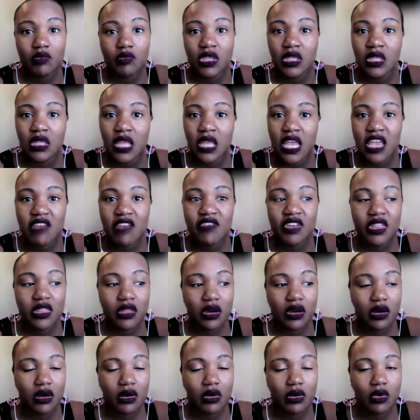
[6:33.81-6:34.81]
even
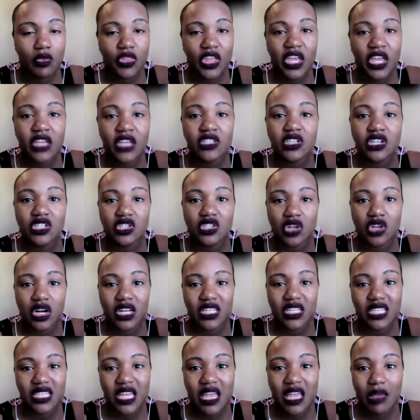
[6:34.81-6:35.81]
though things are starting
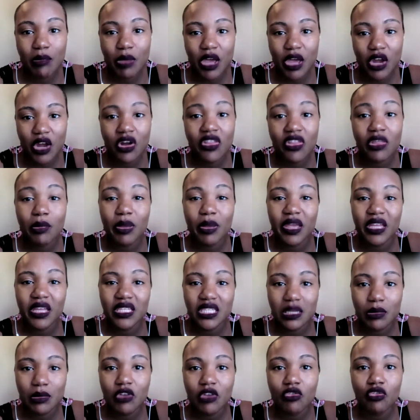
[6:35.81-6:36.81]
to get better on the
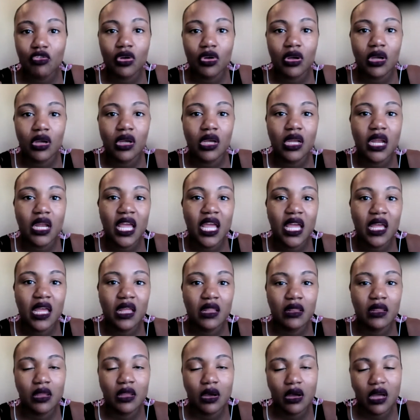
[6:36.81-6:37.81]
pandemic front
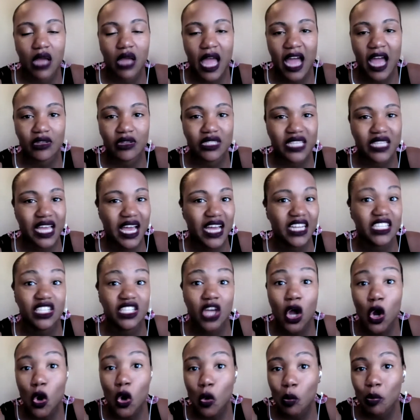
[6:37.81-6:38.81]
and the outside is
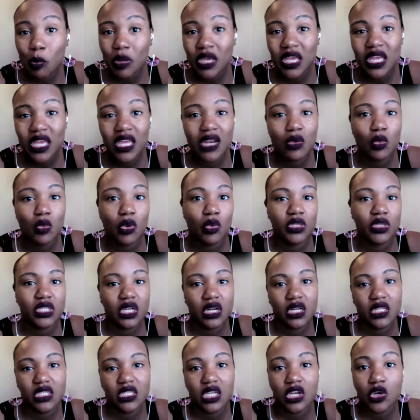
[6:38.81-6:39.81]
open and we're
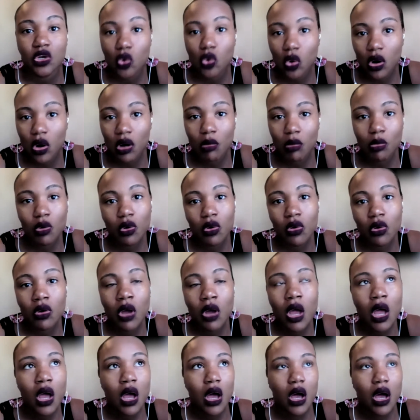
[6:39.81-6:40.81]
returning to normal.
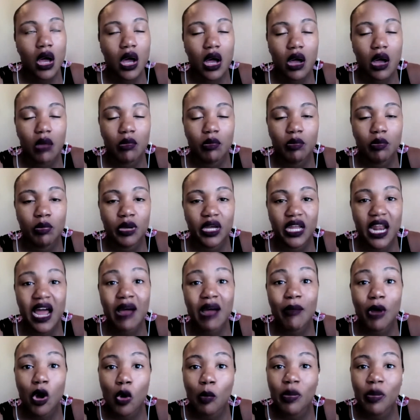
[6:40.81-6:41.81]
But I'm
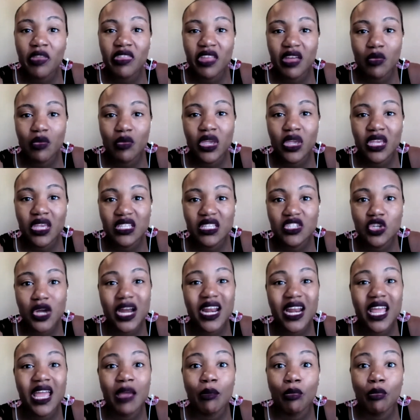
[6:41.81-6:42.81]
hoping that we can try to
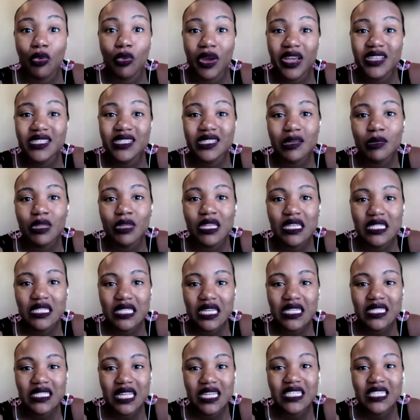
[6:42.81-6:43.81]
embrace some of these
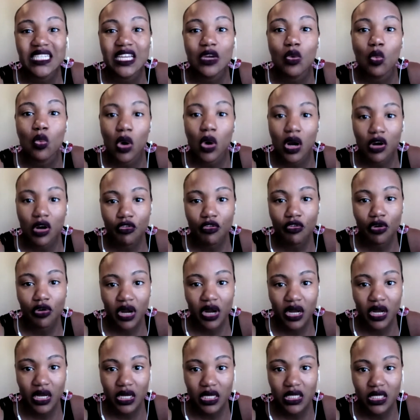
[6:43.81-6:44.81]
things that did work for
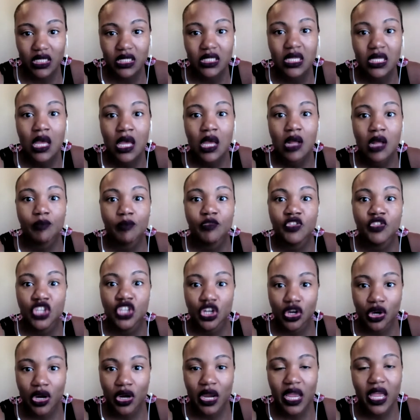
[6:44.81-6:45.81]
us
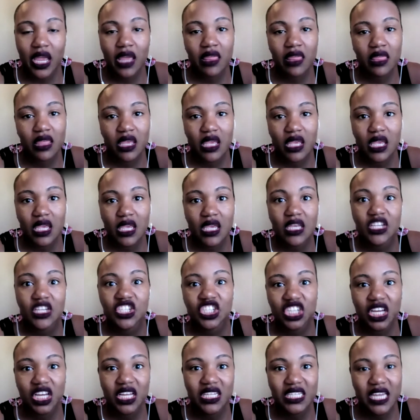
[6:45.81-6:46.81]
during the
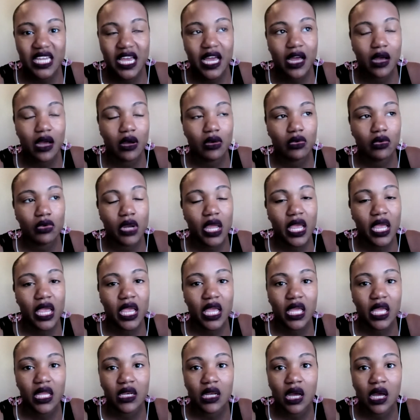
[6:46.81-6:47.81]
shutdown,
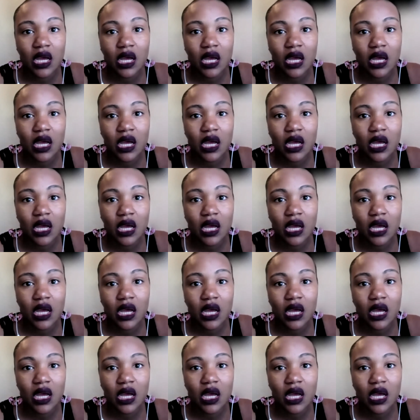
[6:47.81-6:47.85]
and